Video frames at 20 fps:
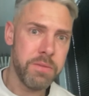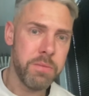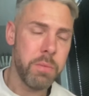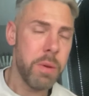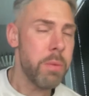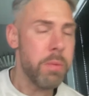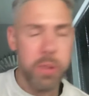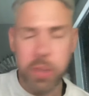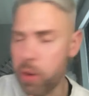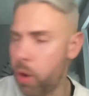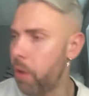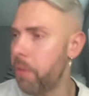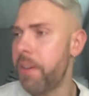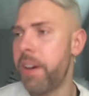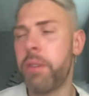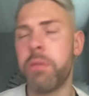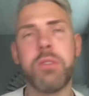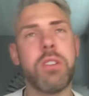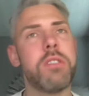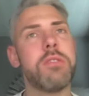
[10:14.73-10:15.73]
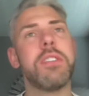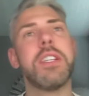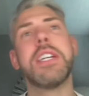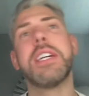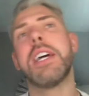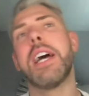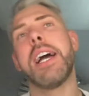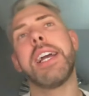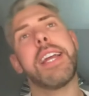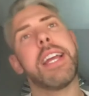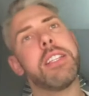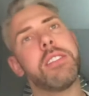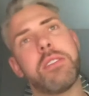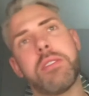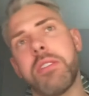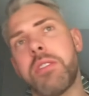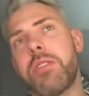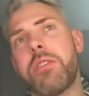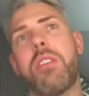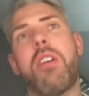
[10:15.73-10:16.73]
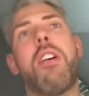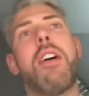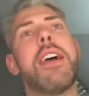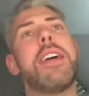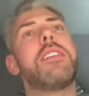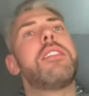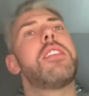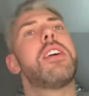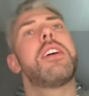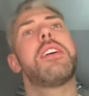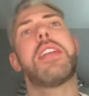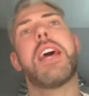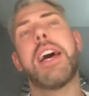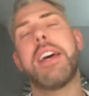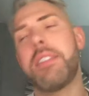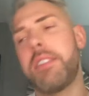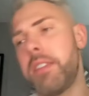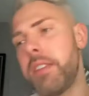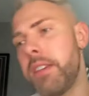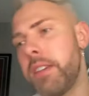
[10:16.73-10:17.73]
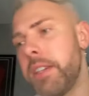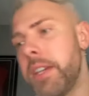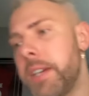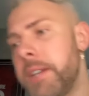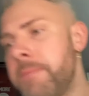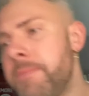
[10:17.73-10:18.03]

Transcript: We would not have held on against a side that had had the,